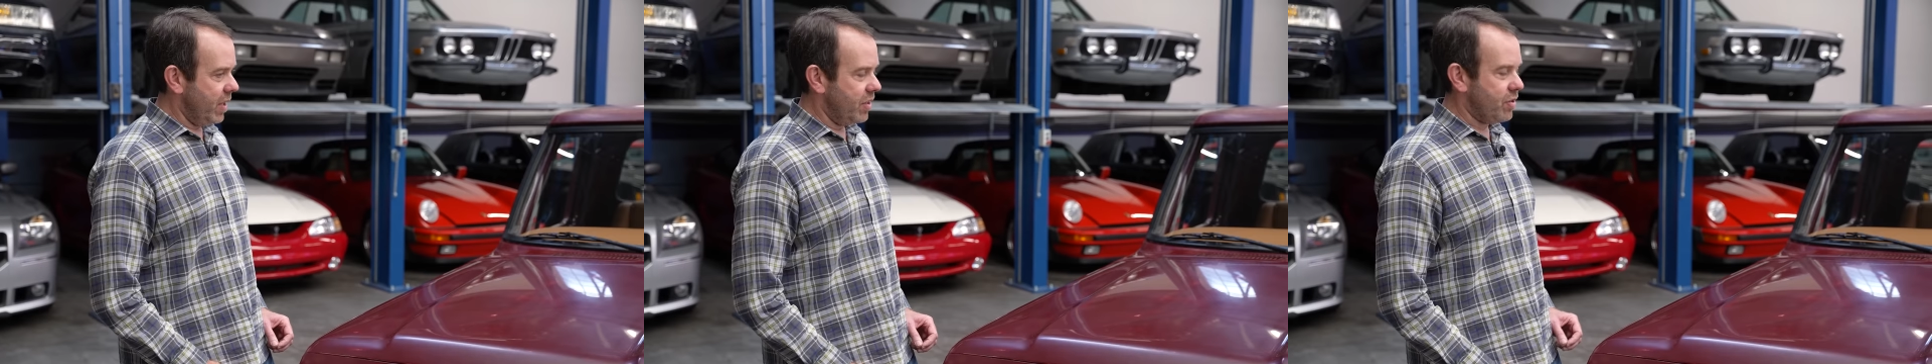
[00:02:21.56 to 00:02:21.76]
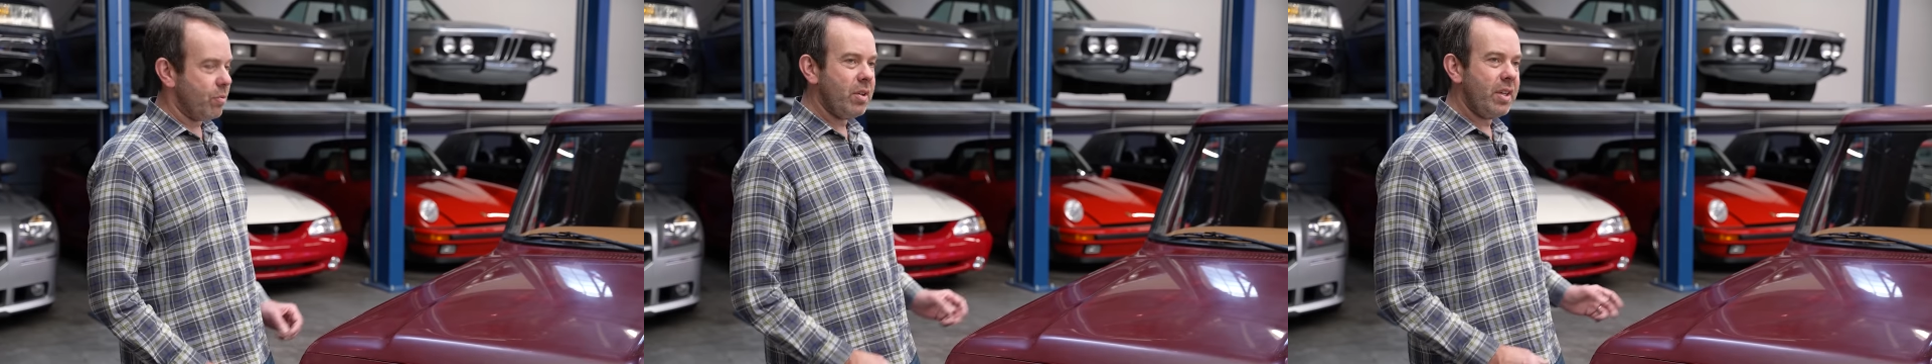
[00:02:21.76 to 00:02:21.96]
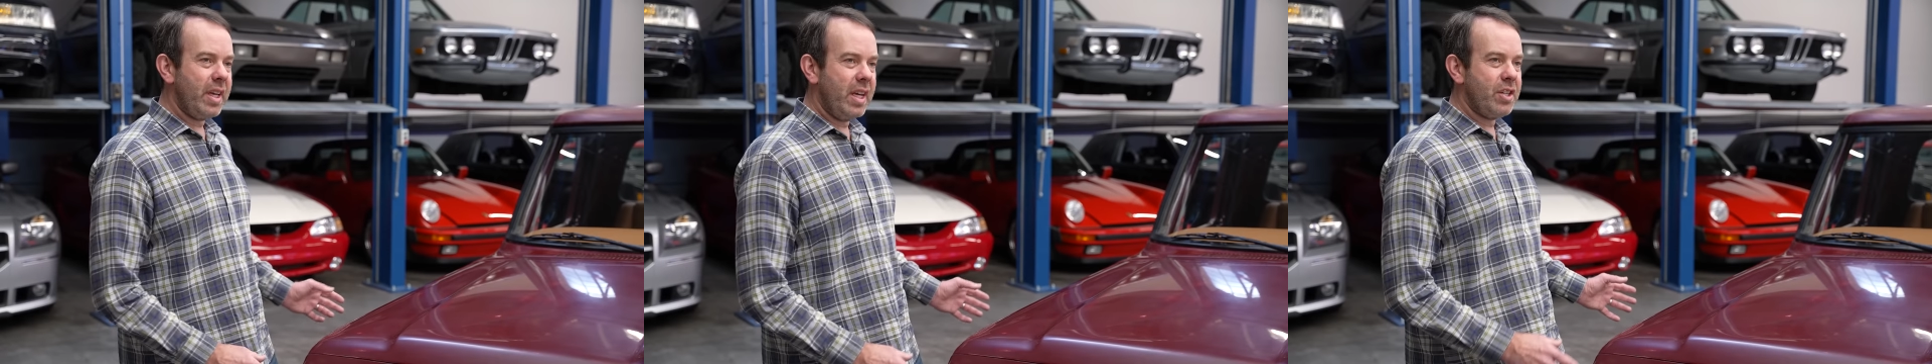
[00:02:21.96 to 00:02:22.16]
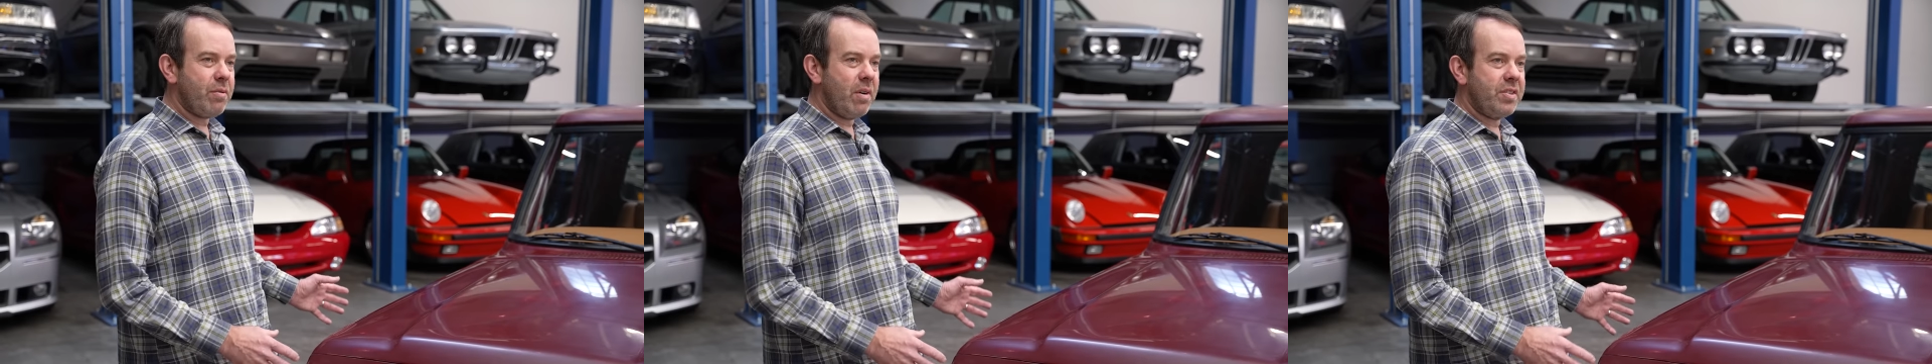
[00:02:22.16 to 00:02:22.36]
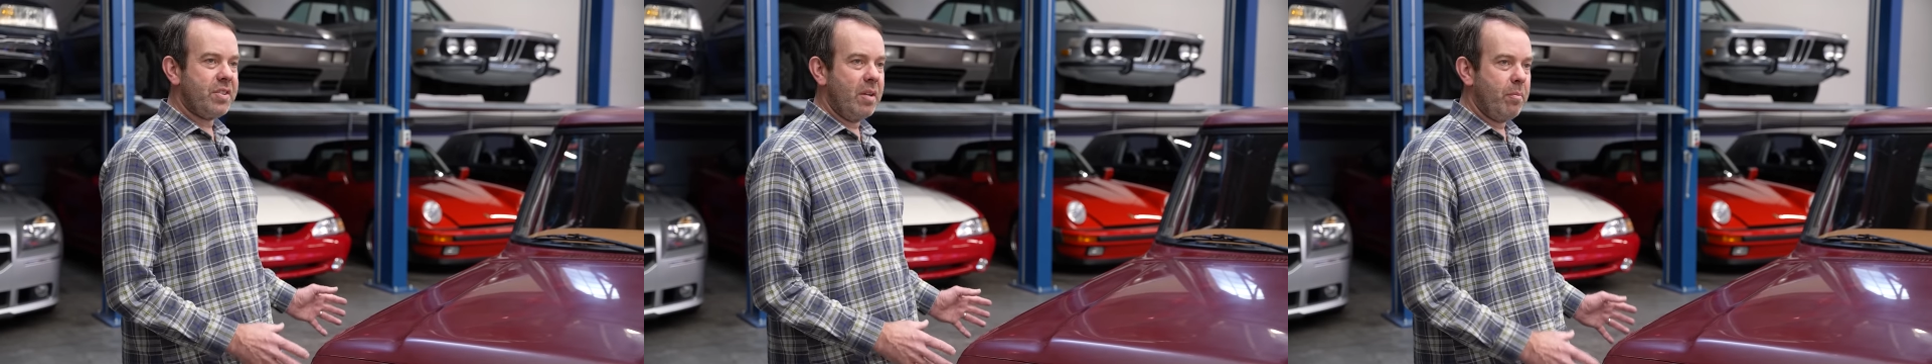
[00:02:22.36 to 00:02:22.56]
It's a really
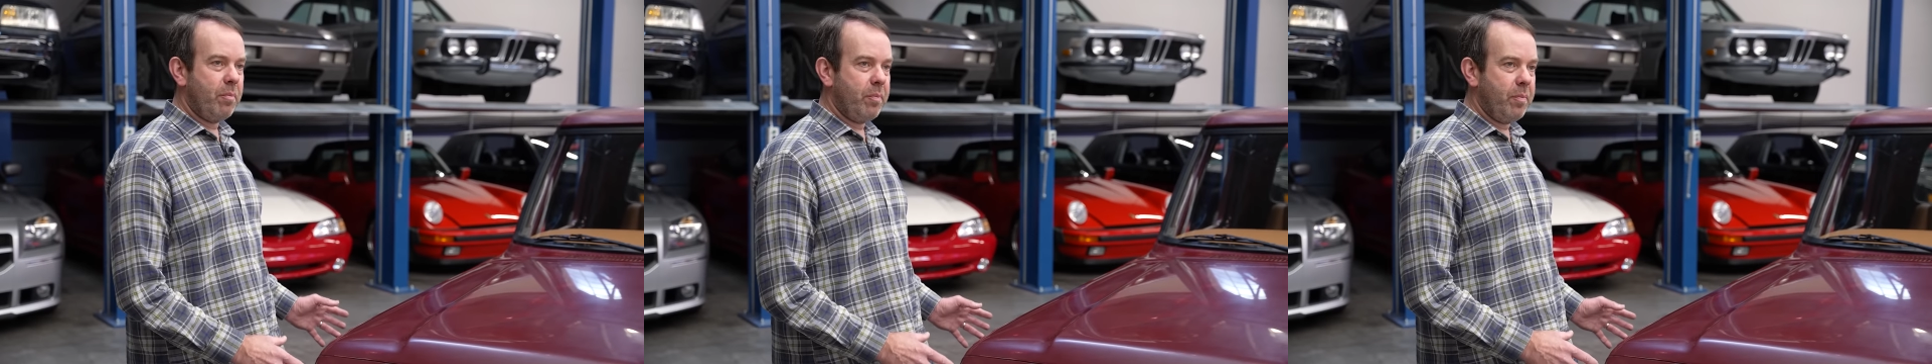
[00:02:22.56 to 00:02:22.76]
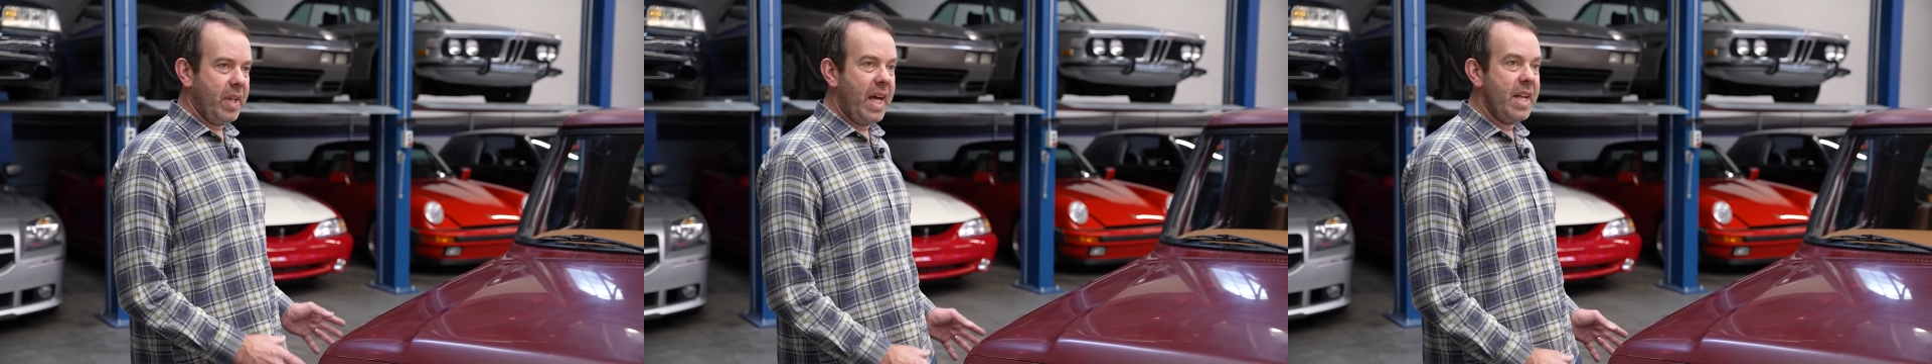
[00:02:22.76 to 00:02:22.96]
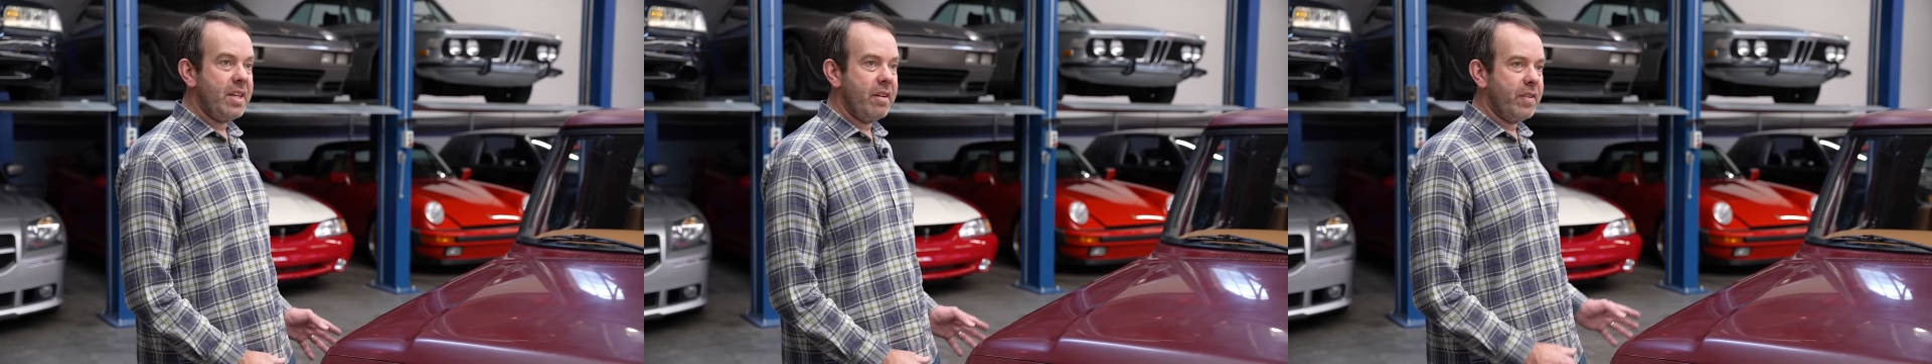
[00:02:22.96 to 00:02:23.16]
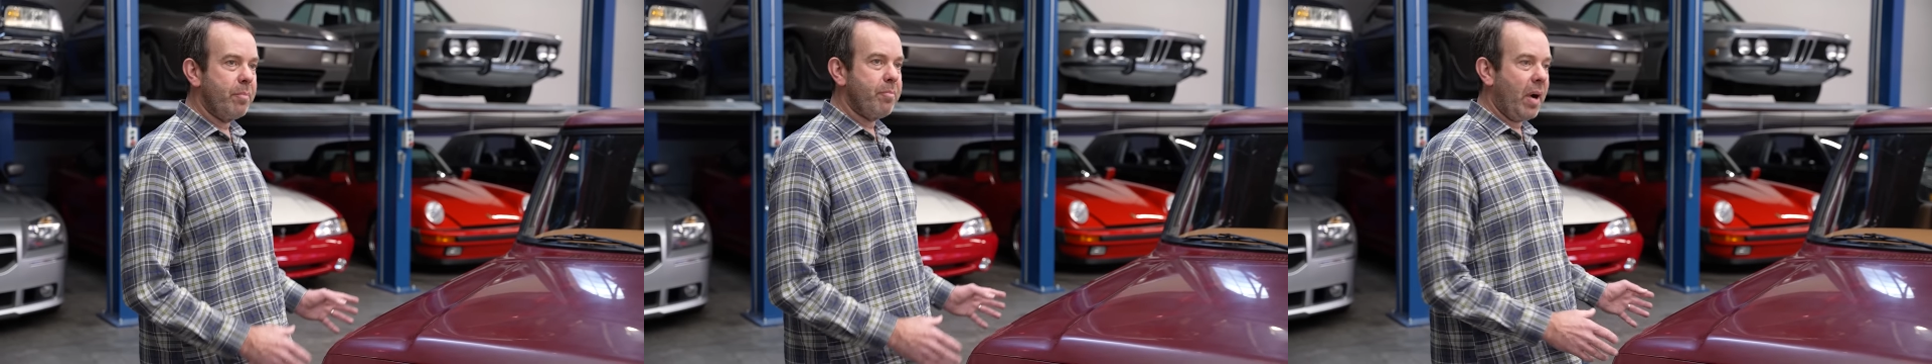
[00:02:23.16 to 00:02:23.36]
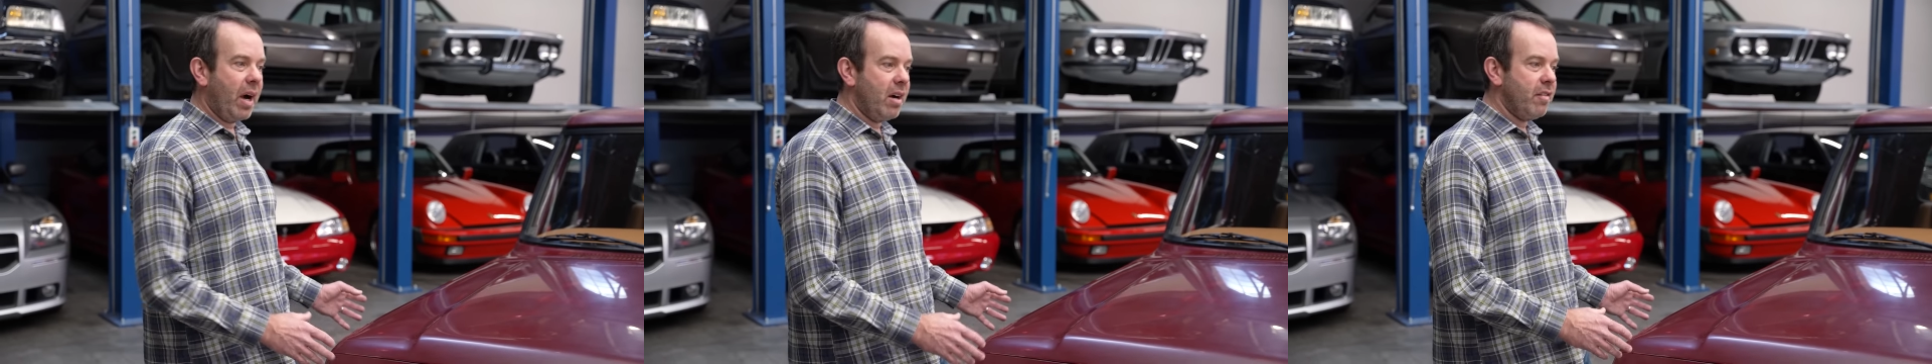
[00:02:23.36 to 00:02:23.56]
interesting blend of the
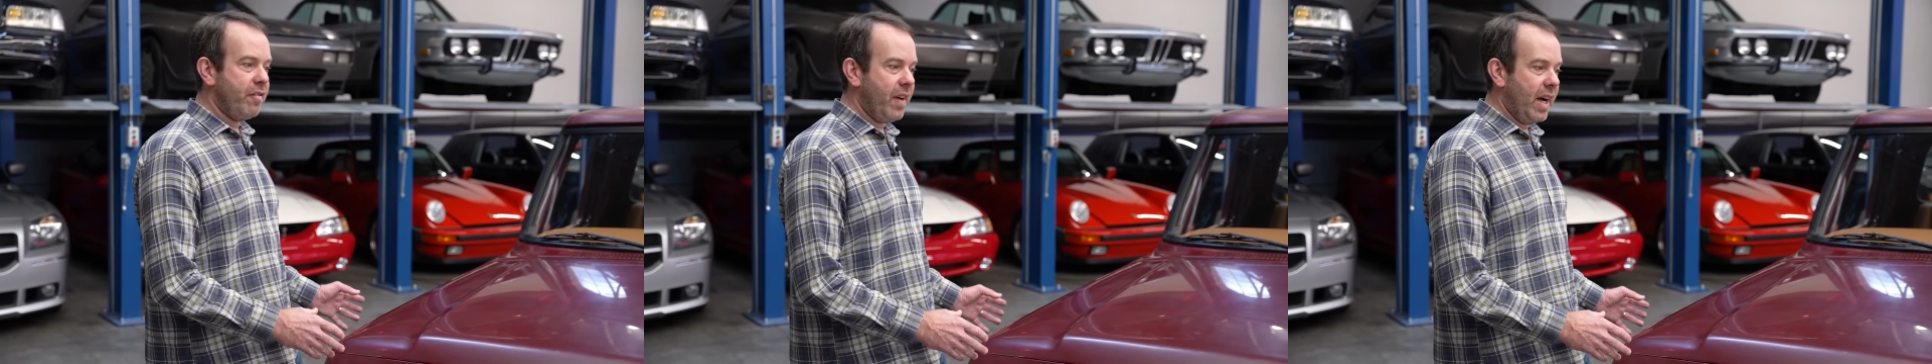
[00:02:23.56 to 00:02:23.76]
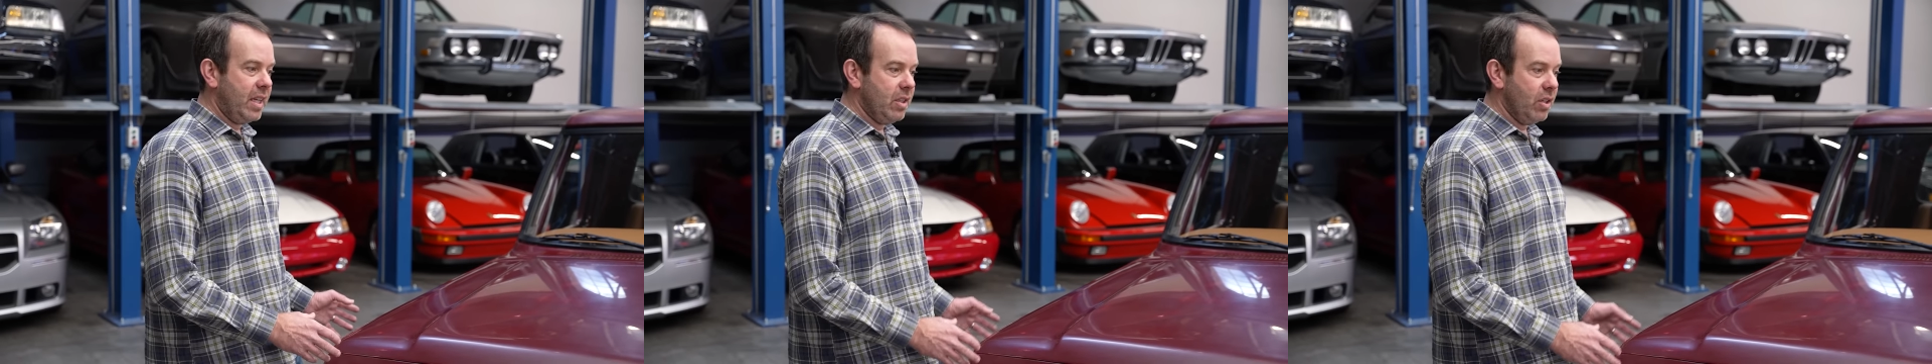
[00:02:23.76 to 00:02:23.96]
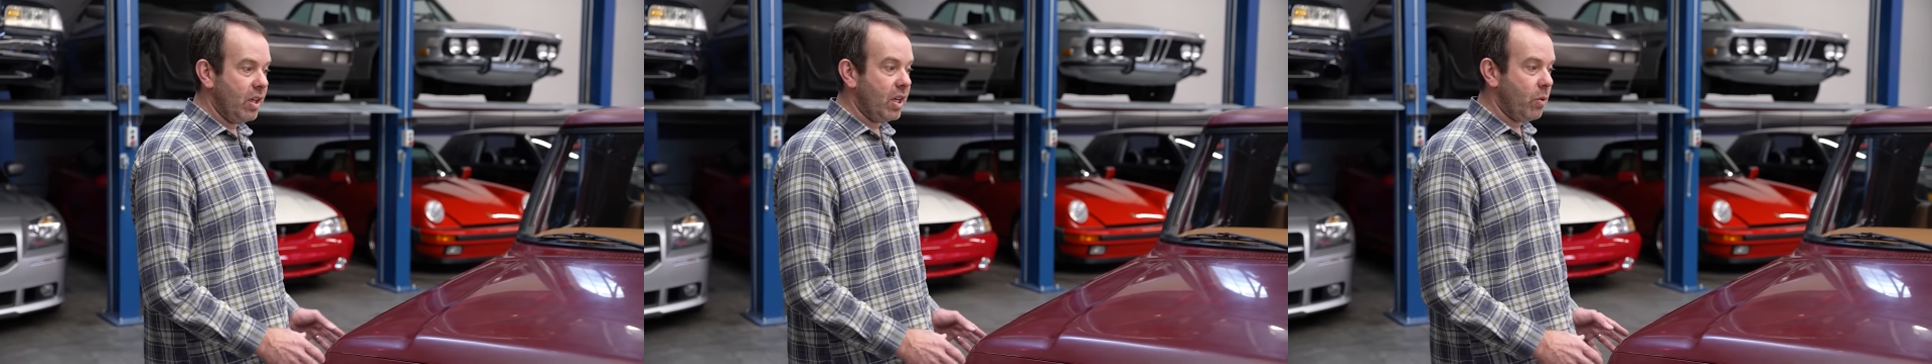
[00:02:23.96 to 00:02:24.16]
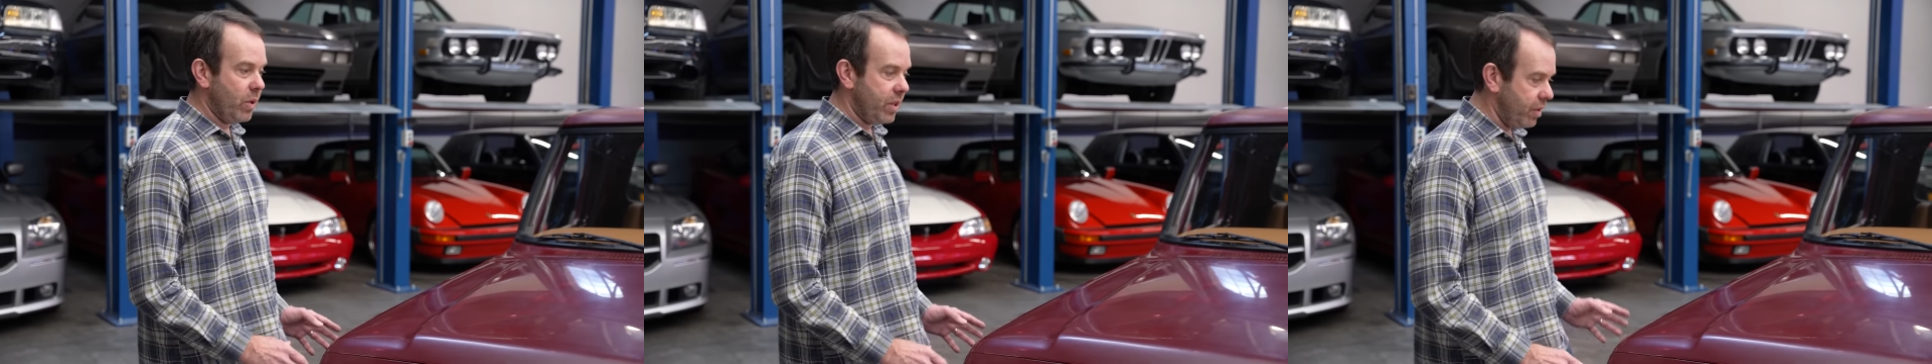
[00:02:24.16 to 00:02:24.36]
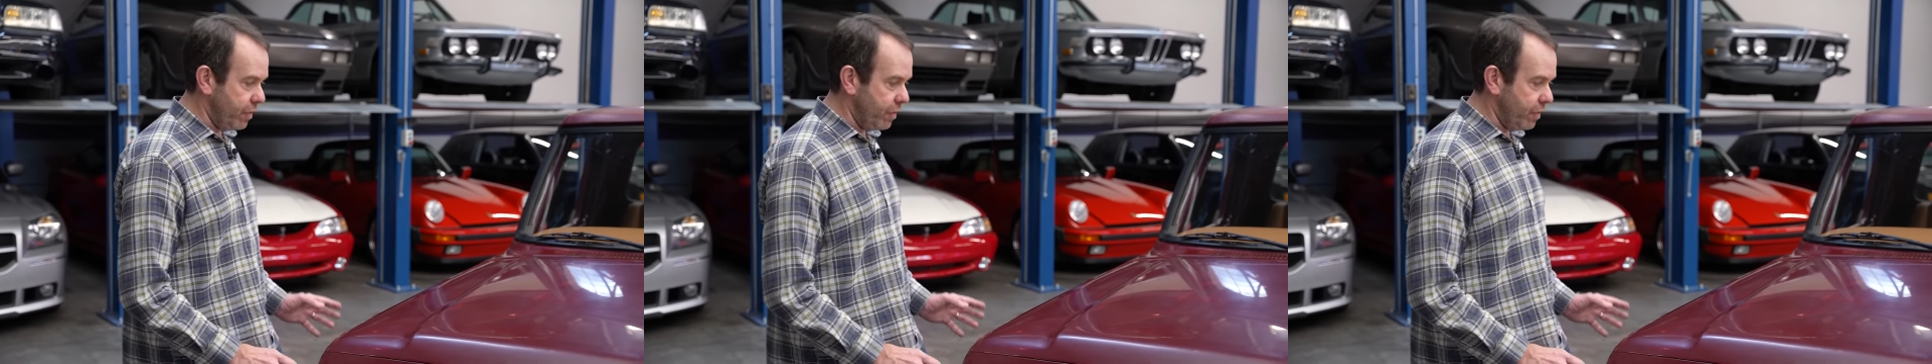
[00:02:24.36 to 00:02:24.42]
barn find look with